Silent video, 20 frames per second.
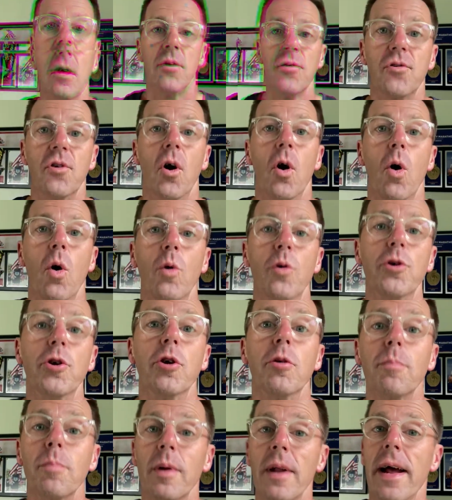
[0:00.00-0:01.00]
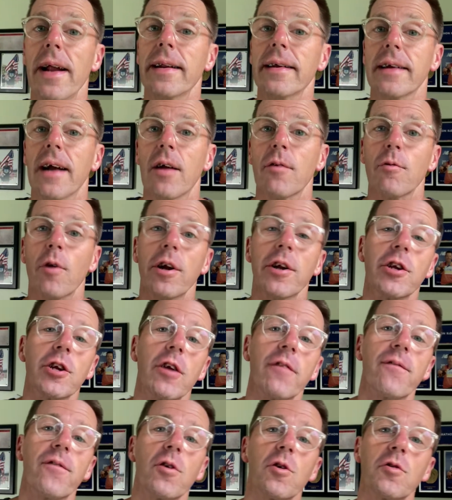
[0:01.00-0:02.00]
So you're planning on running
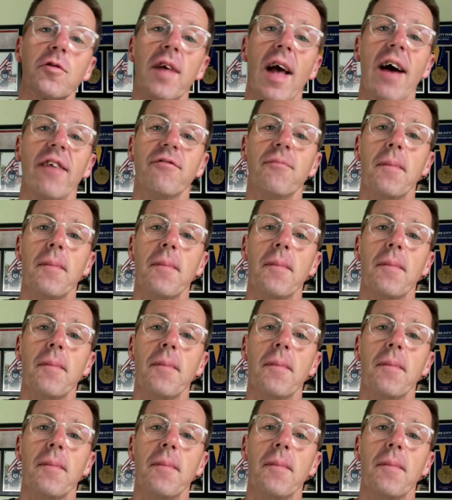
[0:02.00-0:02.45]
your first half